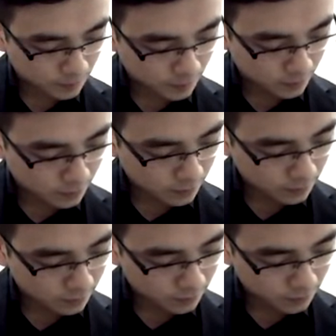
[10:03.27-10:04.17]

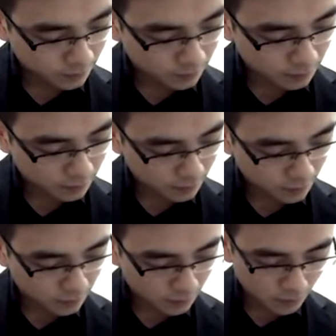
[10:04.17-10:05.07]
[no speech]